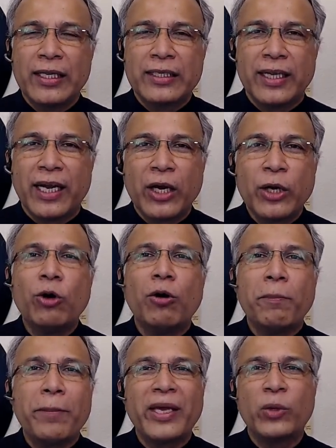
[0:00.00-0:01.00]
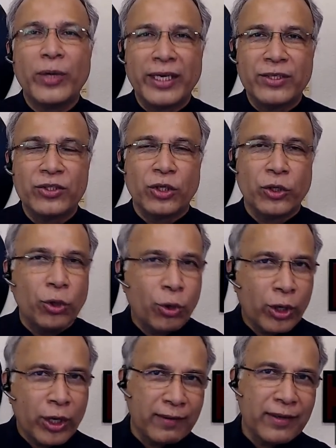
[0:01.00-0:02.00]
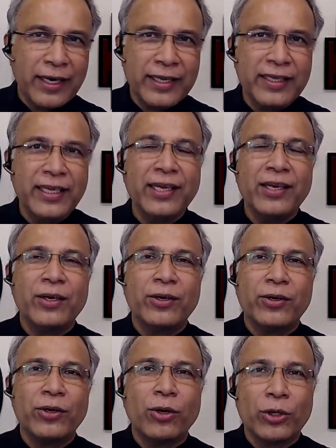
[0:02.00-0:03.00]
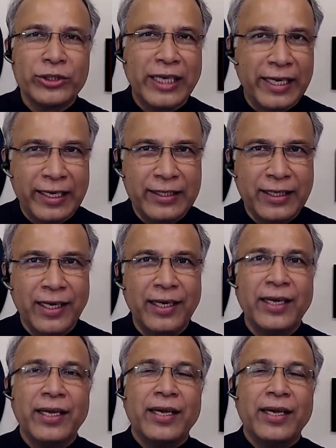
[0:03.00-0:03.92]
There are no bigwigs, no Karunanidhi, no Jayalalitha,